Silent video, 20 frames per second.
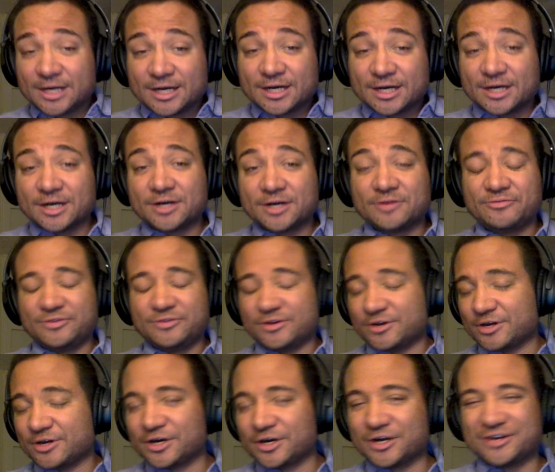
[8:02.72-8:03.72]
of your
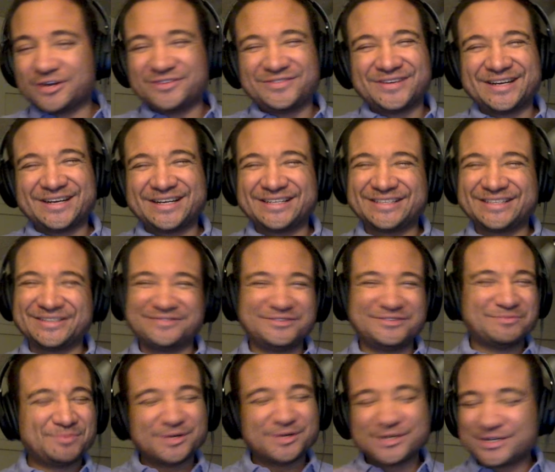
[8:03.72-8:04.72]
artifact, of your
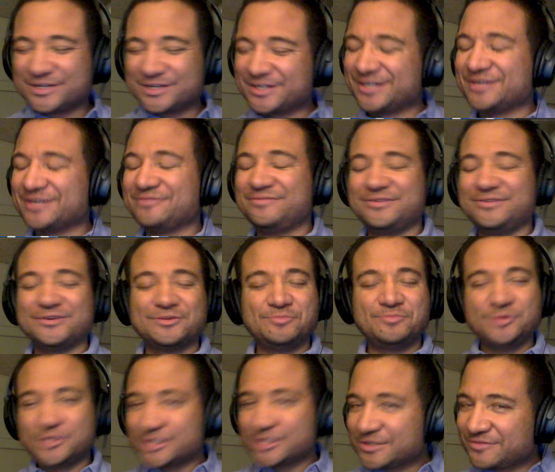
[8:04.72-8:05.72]
book, of your
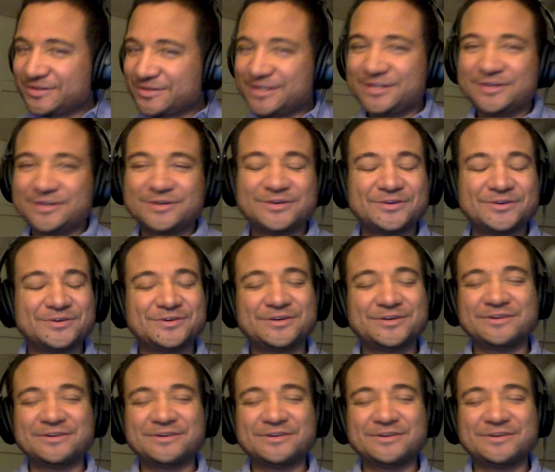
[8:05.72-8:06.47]
music video,